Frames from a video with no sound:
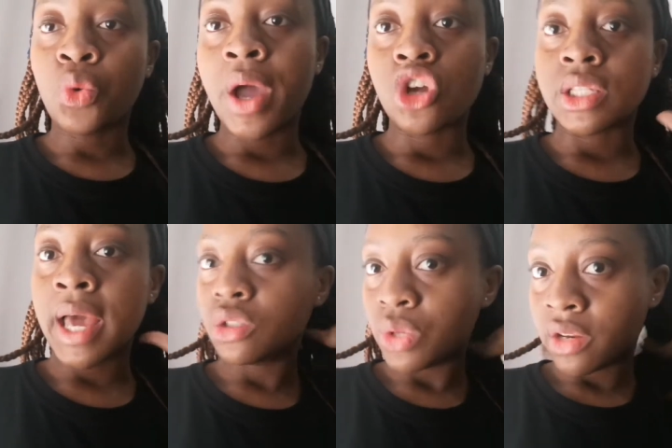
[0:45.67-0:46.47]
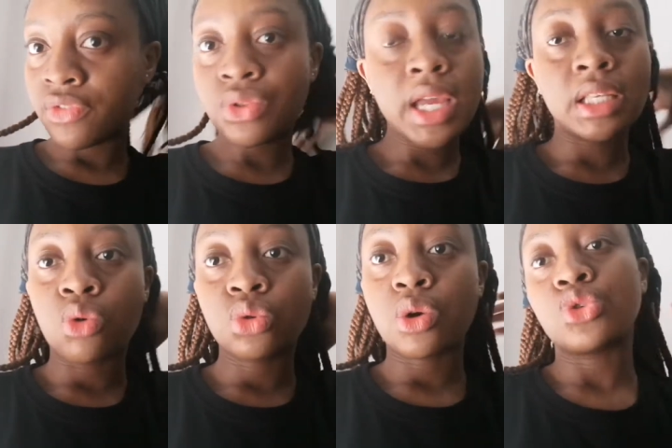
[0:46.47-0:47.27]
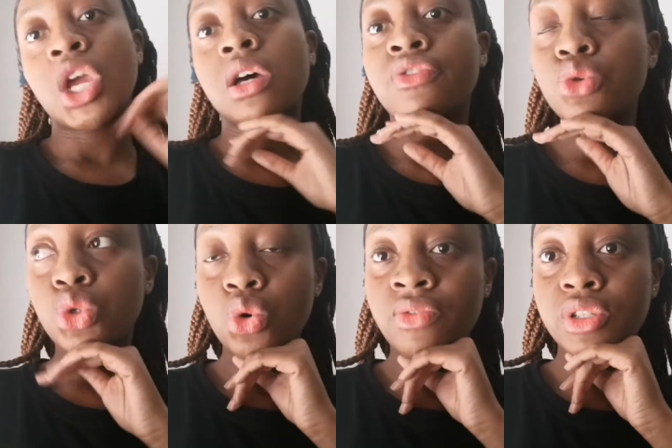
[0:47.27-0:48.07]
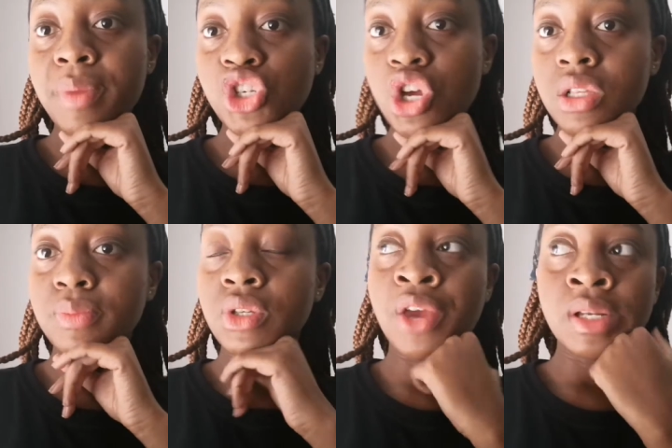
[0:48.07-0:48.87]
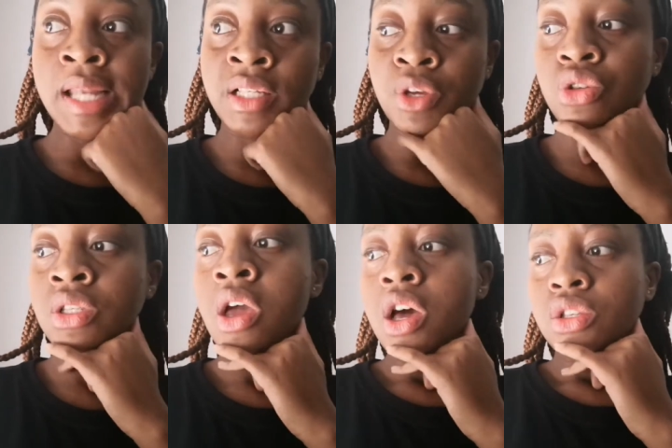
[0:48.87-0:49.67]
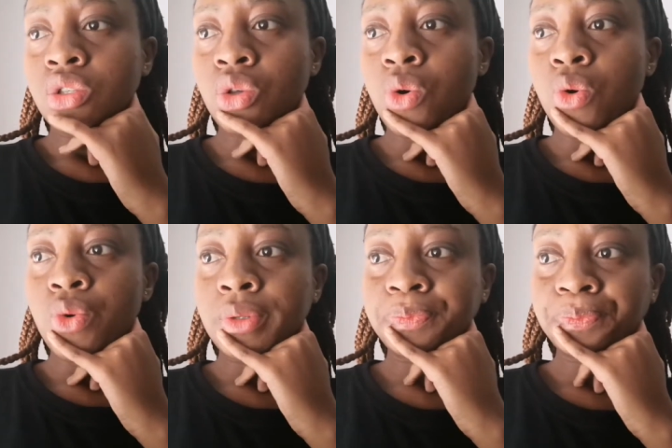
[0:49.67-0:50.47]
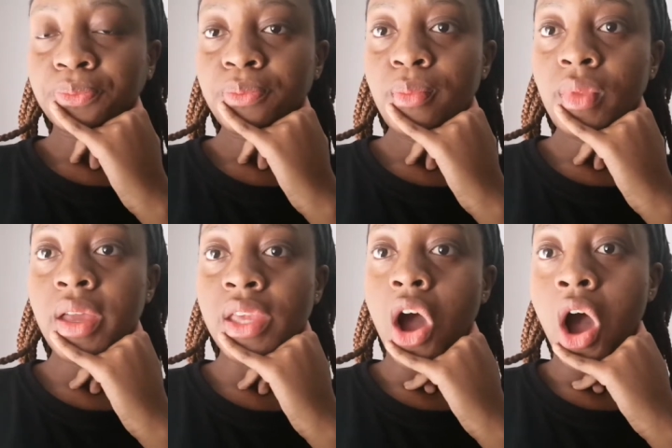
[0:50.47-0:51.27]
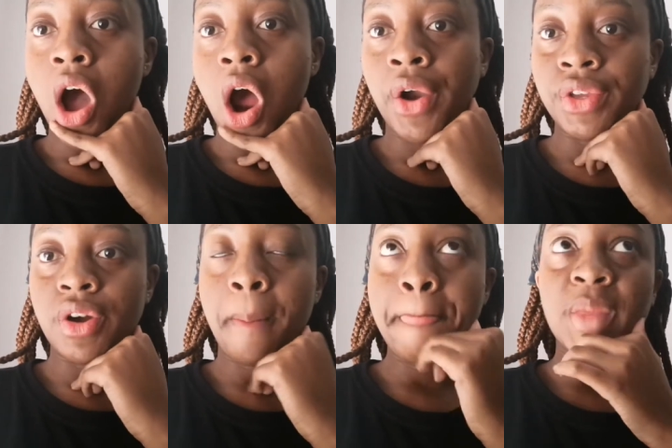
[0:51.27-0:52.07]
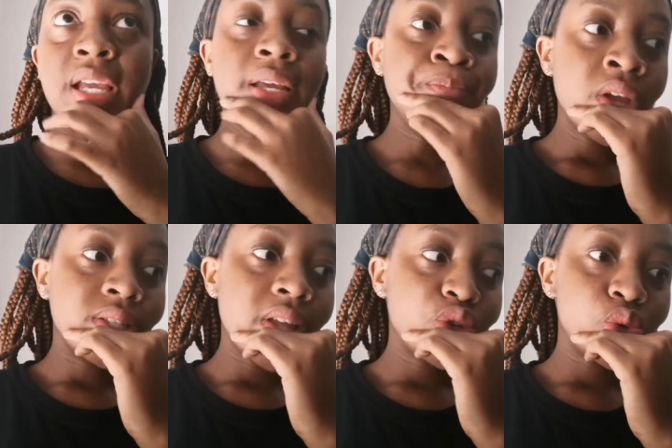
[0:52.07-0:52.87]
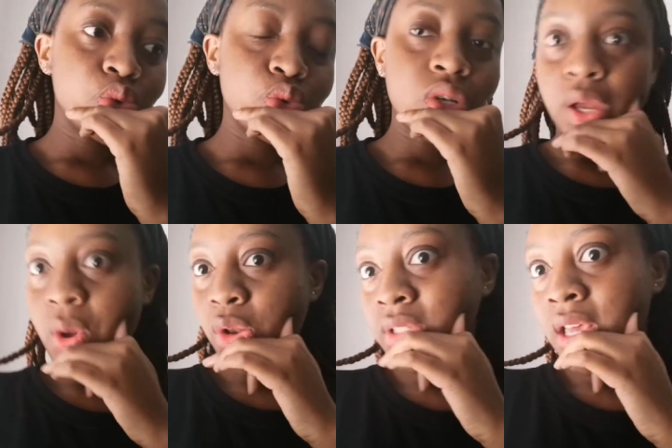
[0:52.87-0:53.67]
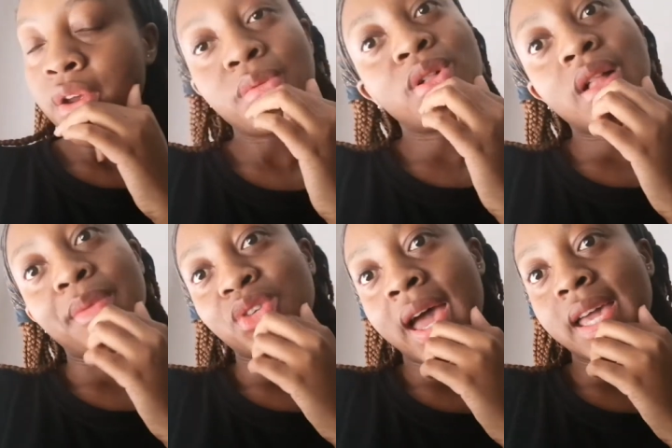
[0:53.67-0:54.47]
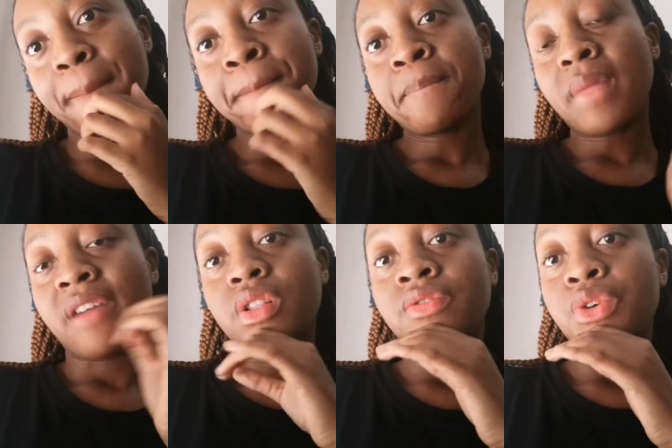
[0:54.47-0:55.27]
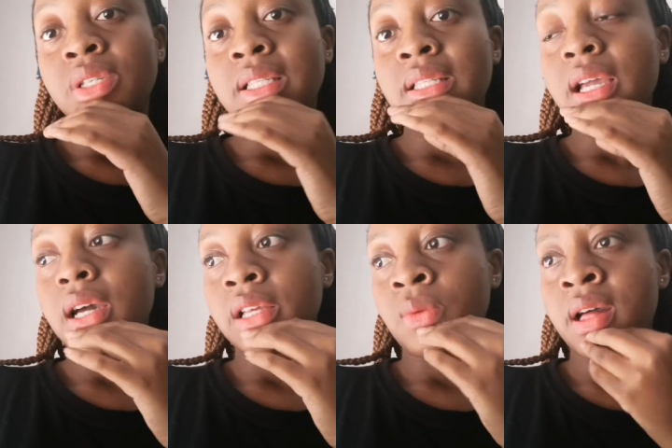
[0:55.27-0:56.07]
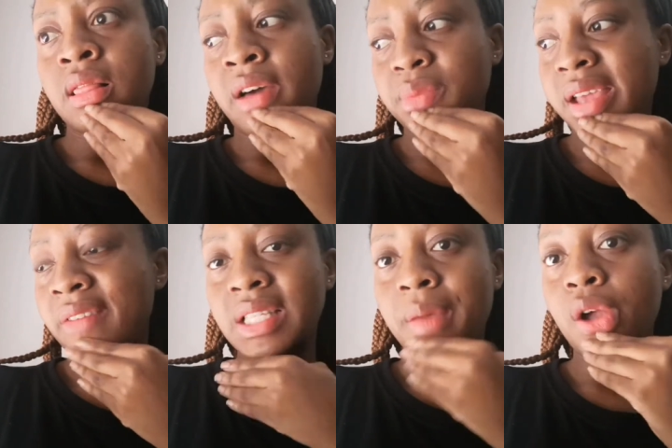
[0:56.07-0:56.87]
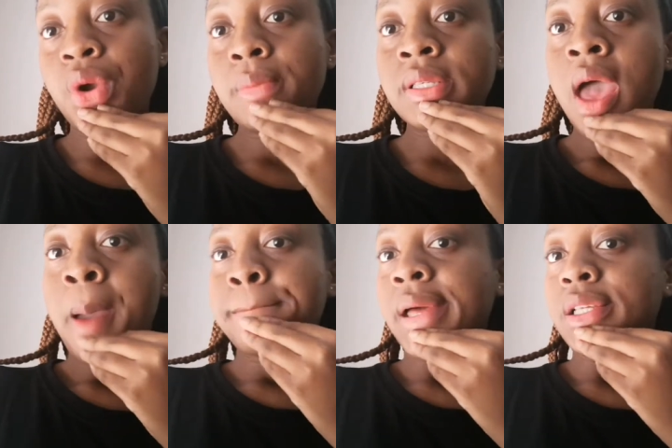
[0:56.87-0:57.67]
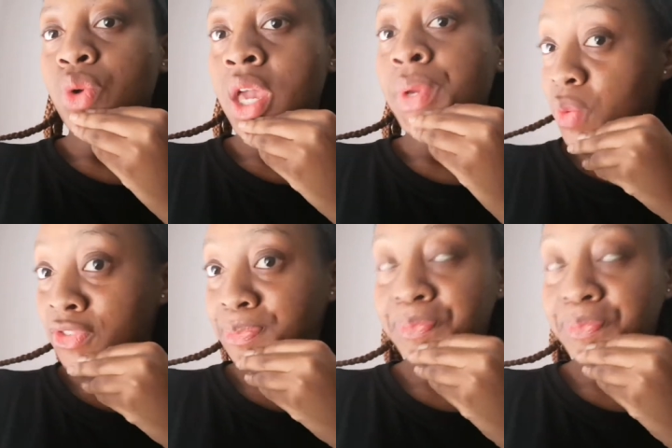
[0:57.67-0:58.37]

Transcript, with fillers: why not? I need to get a few things, and I also want to go check out a few stores for specials, because I really like specials. So, yeah, yeah, okay. Stay tuned. I know I look terrible. I'm trying. I feel very sick as well. I've been having stomach cramps, but it's okay. We move.